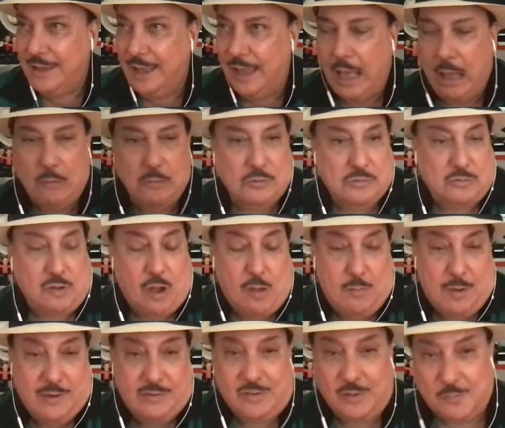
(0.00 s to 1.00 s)
I was caught
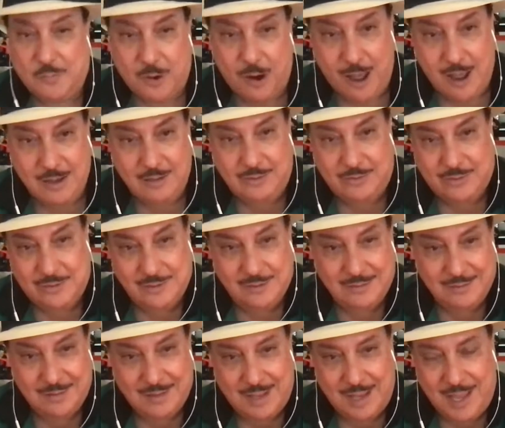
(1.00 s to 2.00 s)
by surprise.
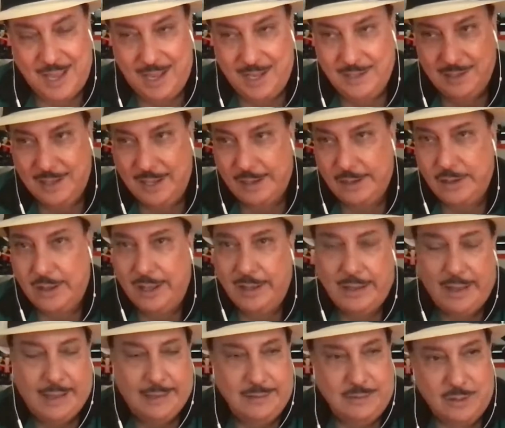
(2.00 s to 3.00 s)
And
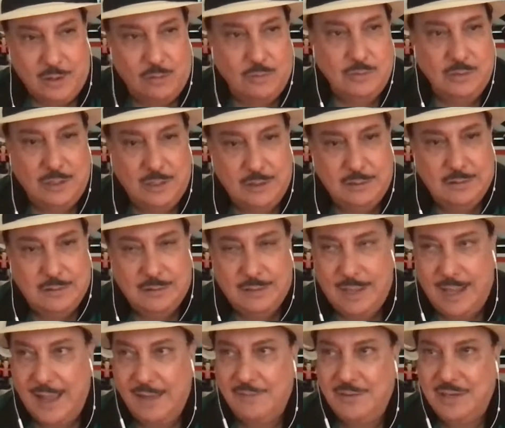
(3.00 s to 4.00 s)
I don't
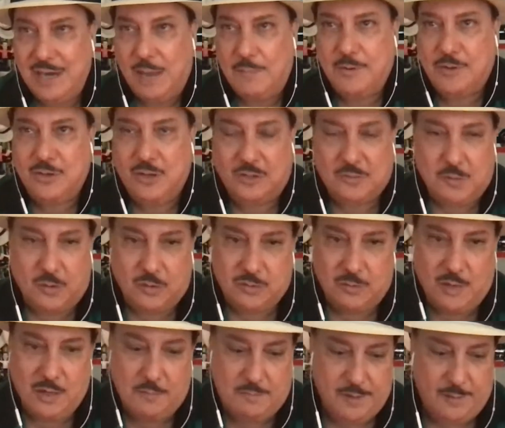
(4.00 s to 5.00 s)
have an opportunity to smoke
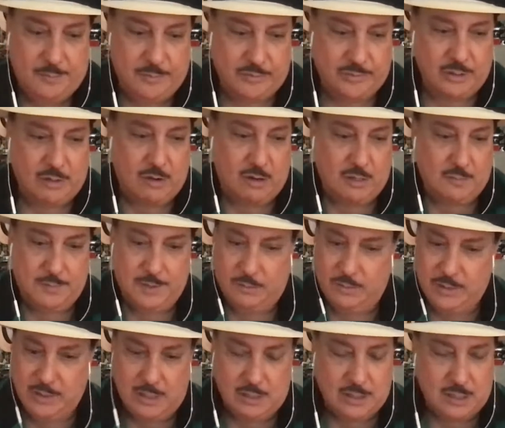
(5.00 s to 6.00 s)
some other people's cigars, but
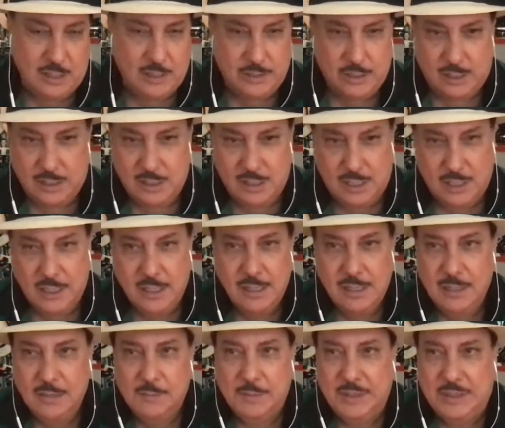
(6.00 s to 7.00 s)
when they're good, they're good.
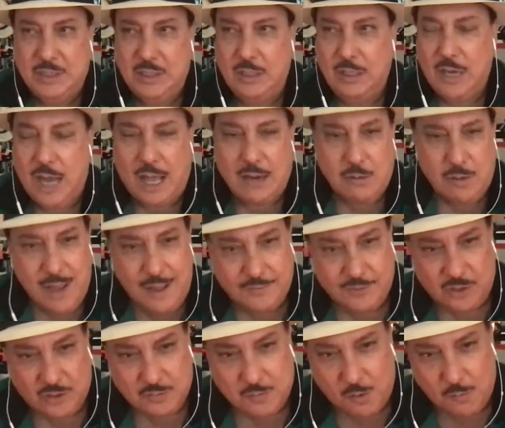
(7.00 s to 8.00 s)
But I don't have
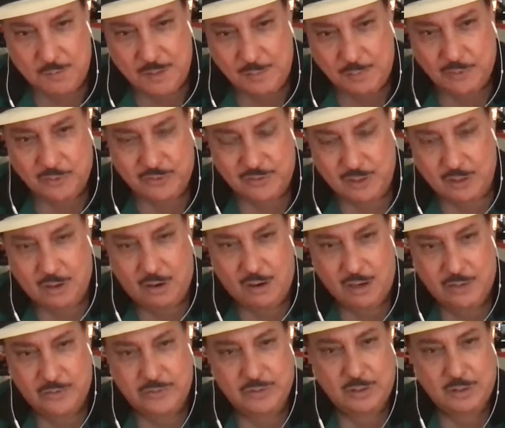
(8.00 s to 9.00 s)
to smoke people's
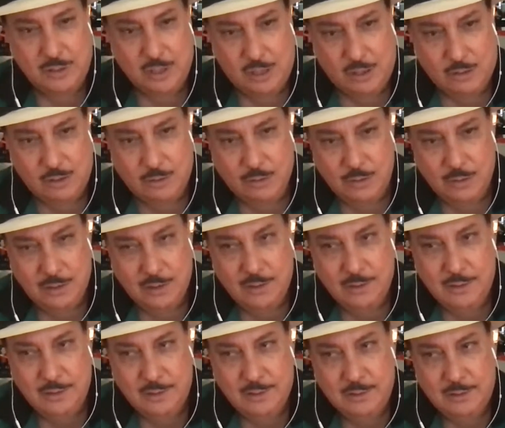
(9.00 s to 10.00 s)
cigars to know
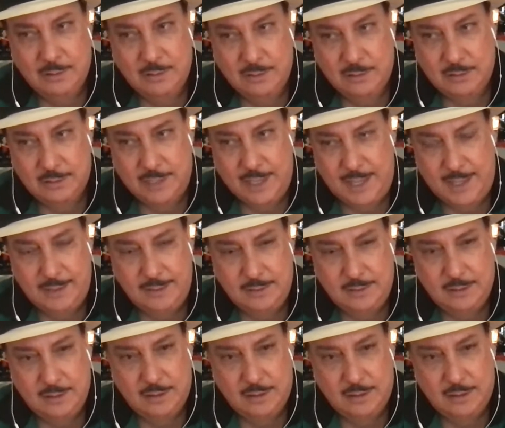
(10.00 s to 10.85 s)
that